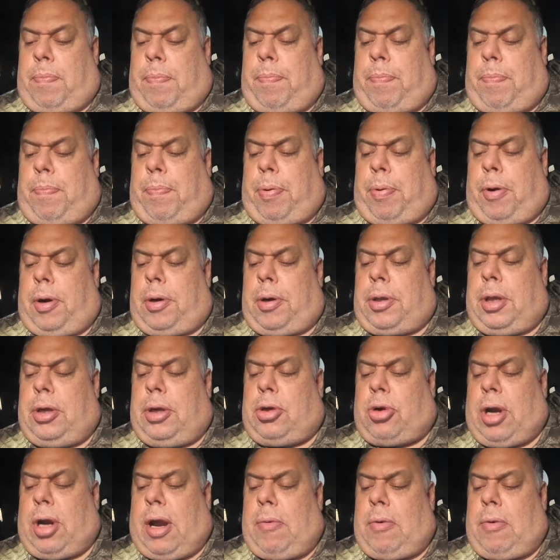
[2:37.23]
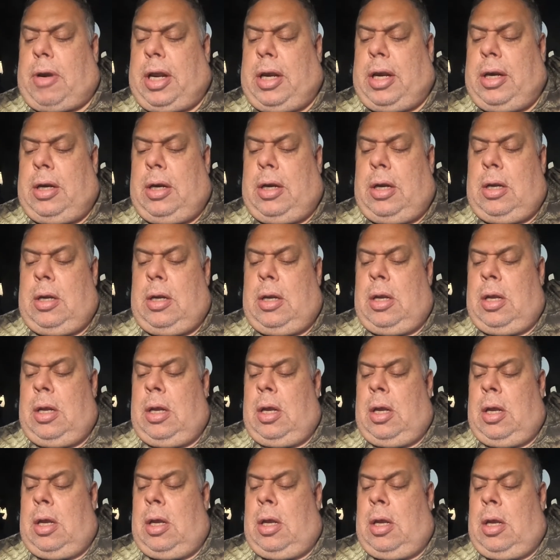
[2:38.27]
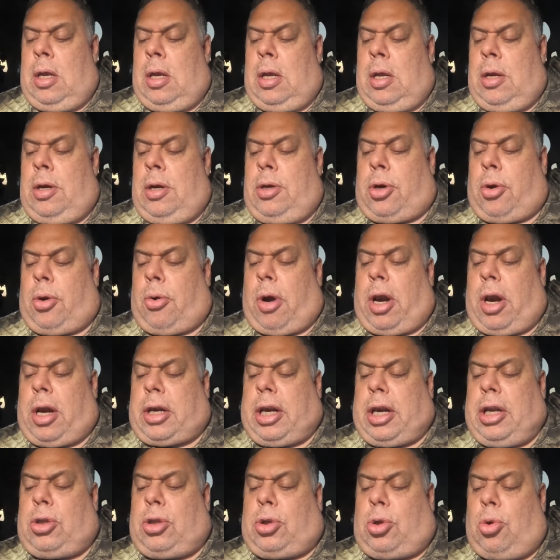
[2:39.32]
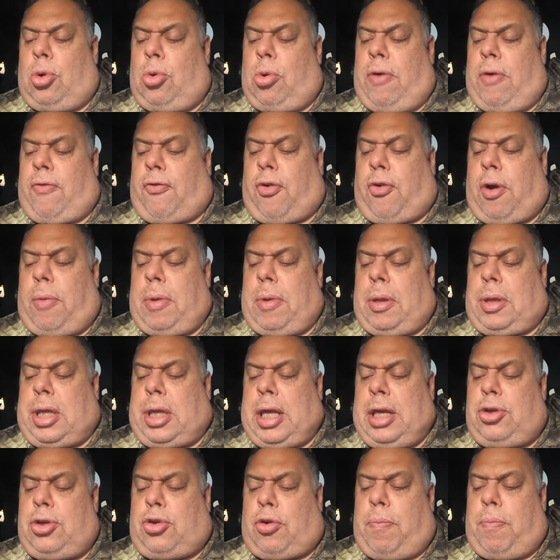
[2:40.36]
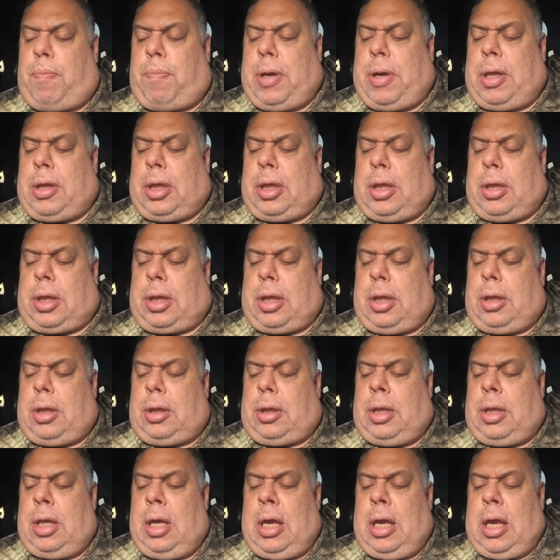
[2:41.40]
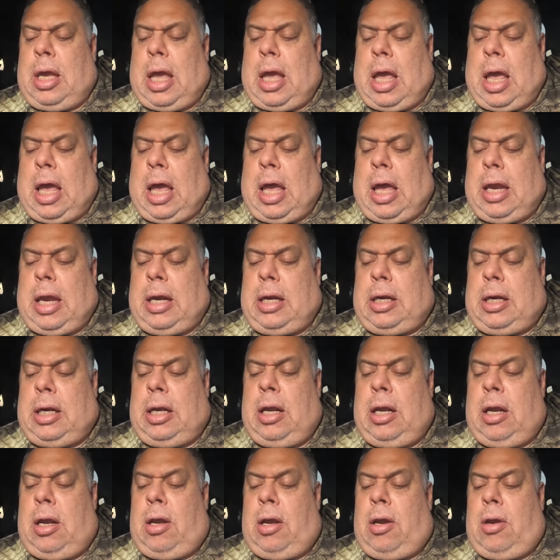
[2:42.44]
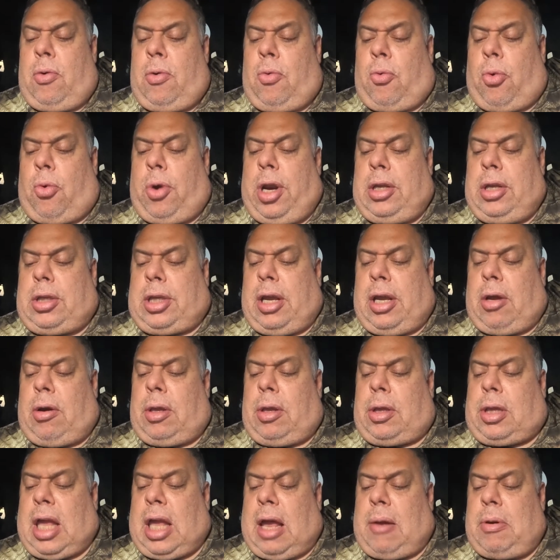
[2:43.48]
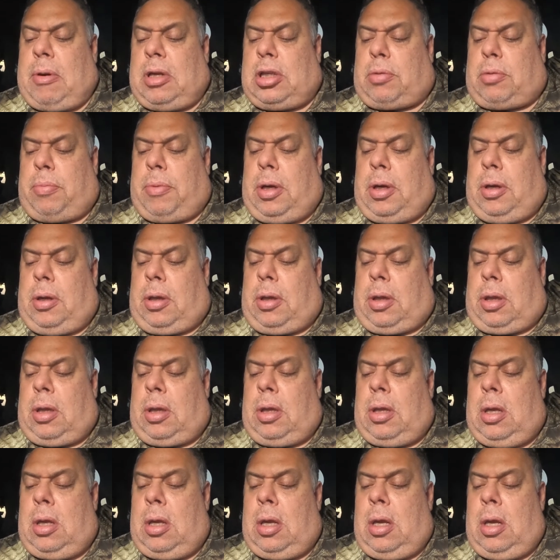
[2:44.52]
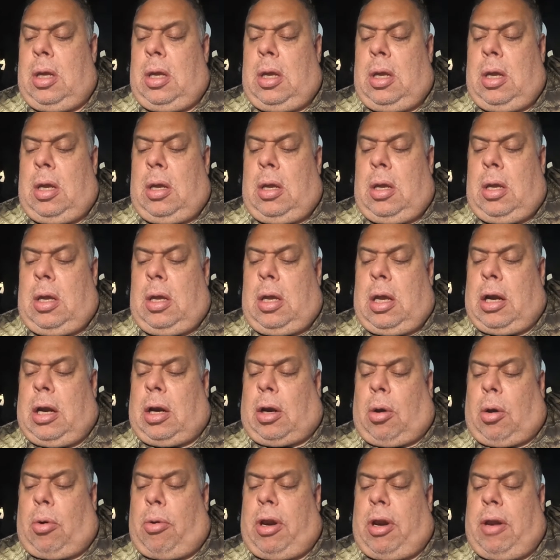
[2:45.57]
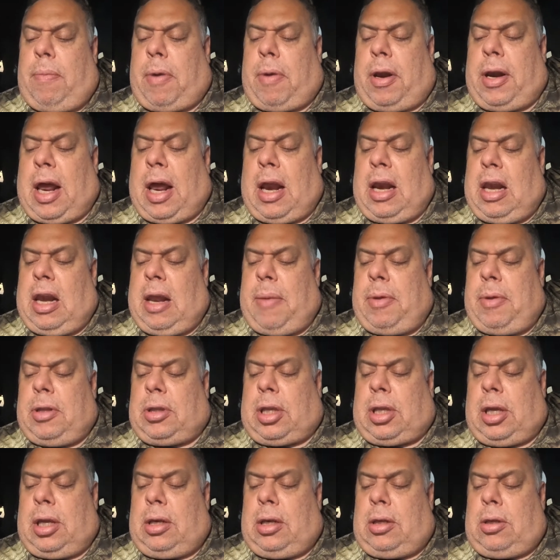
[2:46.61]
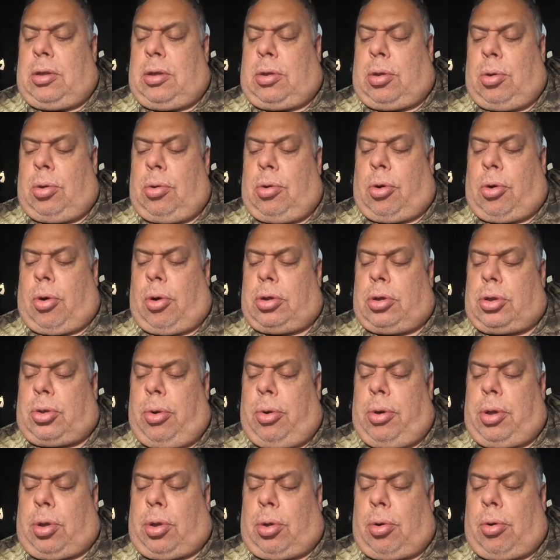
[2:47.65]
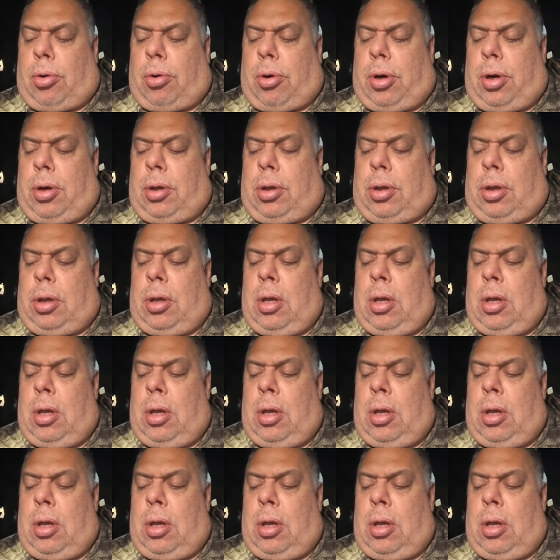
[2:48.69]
persons traveling directly to and from essential businesses and retail establishments, including but not limited to grocery stores,